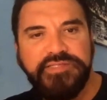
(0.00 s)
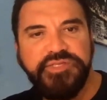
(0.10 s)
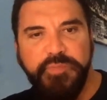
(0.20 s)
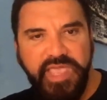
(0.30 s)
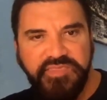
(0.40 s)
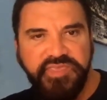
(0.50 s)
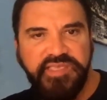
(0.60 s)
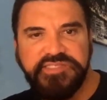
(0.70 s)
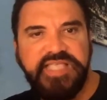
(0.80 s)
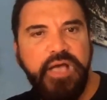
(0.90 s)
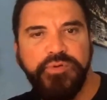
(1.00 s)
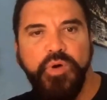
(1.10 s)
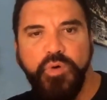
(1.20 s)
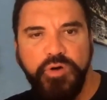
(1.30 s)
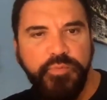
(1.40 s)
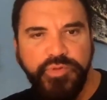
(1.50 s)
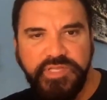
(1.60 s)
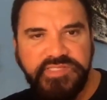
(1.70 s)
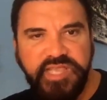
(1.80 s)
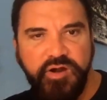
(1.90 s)
to make things sound horrible
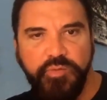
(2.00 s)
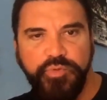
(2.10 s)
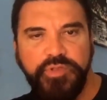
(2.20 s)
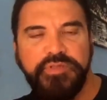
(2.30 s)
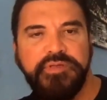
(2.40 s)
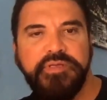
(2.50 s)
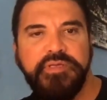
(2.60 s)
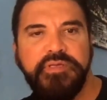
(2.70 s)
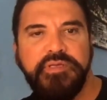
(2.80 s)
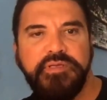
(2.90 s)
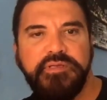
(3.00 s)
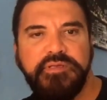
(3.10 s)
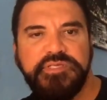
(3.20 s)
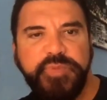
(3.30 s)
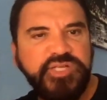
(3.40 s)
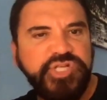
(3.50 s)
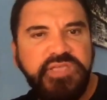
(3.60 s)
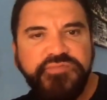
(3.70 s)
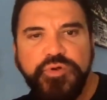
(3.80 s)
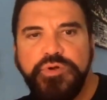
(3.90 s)
and terrible, especially
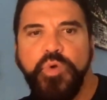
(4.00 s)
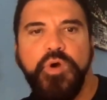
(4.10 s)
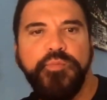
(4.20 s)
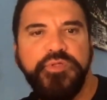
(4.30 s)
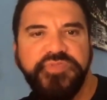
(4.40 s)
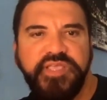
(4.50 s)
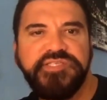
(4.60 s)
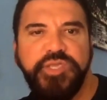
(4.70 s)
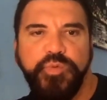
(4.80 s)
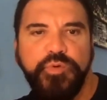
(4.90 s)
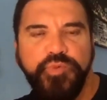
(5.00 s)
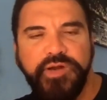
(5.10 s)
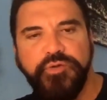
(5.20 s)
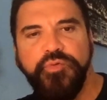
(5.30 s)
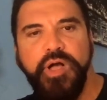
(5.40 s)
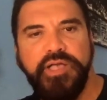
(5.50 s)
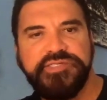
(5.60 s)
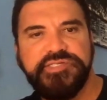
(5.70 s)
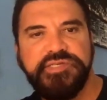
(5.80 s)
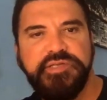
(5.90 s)
if they're normal things that you will run
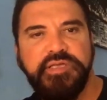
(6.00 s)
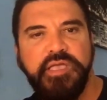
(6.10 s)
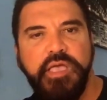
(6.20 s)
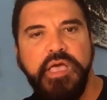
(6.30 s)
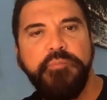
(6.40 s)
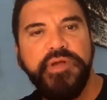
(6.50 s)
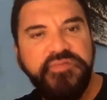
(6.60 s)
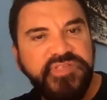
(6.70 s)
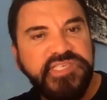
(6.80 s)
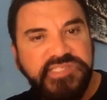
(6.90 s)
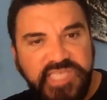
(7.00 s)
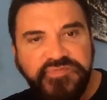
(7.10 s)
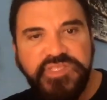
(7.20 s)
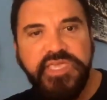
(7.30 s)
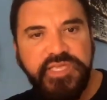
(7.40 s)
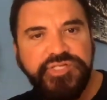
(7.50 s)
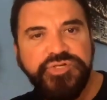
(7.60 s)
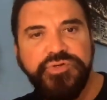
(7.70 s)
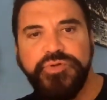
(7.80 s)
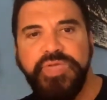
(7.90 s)
across. But if it's a safety
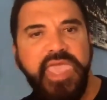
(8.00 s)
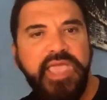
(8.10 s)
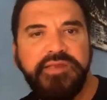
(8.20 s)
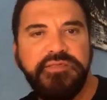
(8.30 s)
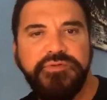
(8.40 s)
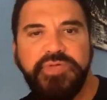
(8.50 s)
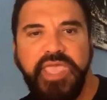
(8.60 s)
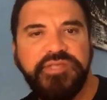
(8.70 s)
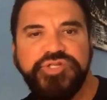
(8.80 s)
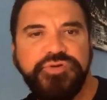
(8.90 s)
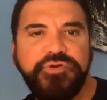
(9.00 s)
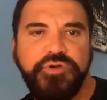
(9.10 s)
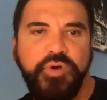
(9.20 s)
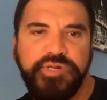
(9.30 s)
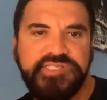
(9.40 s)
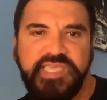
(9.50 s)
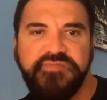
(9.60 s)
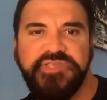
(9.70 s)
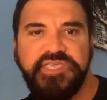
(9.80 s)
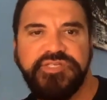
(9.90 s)
issue, you can't sugarcoat a
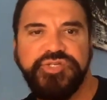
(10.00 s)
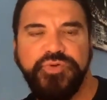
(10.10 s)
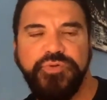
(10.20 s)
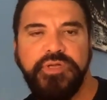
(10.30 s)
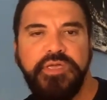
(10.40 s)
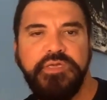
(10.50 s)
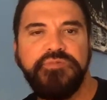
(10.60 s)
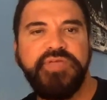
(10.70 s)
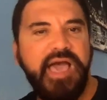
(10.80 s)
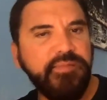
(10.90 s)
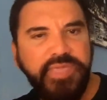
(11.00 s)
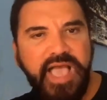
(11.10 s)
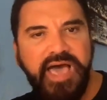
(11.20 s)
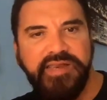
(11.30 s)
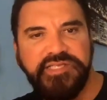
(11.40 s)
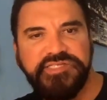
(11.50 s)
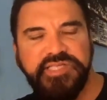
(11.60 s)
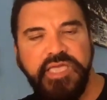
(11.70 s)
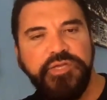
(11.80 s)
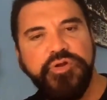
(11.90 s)
safety issue. You've got to be honest.
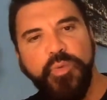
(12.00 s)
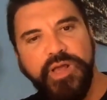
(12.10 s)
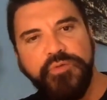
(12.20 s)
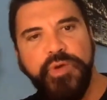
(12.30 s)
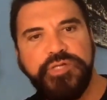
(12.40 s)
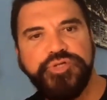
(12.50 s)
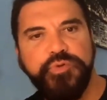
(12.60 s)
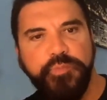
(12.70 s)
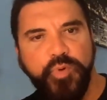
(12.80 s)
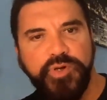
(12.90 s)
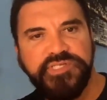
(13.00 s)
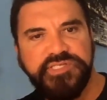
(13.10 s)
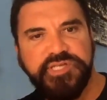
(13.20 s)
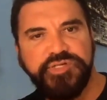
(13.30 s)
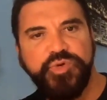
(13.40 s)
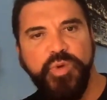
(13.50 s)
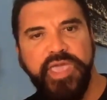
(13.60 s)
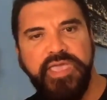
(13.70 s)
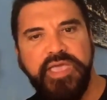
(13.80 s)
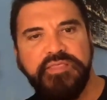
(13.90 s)
You don't want to write your reports in such a
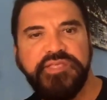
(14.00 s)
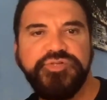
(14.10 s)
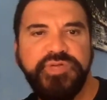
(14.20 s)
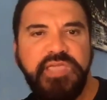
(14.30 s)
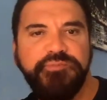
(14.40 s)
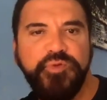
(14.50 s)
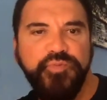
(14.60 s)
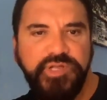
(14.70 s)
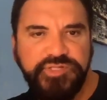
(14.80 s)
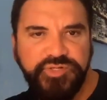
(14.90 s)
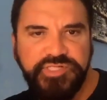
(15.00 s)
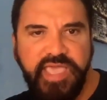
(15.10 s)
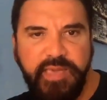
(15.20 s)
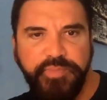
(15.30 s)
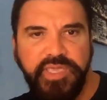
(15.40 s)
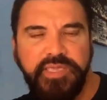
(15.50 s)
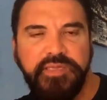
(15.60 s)
way that you'll keep the realtors happy.